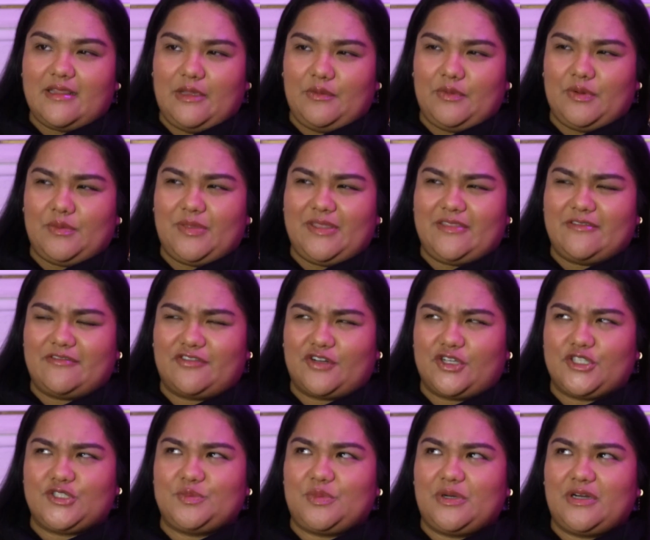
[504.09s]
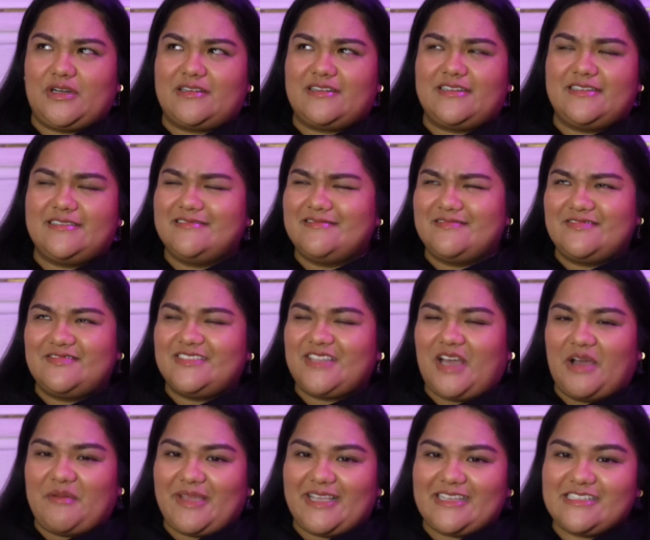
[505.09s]
it would be the first book.
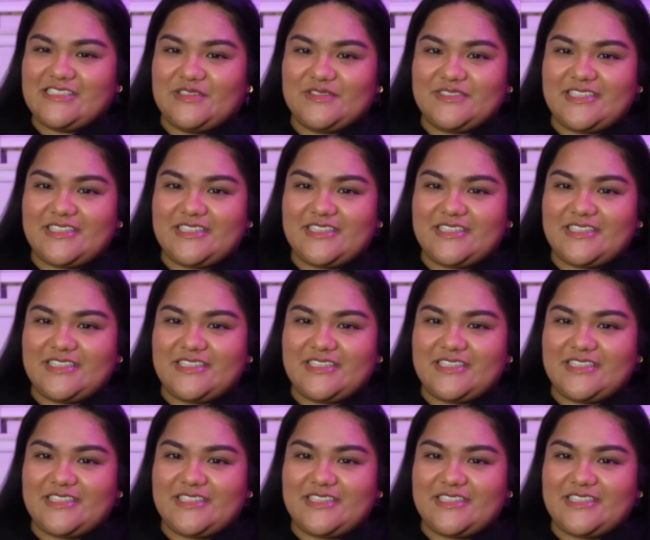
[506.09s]
That makes no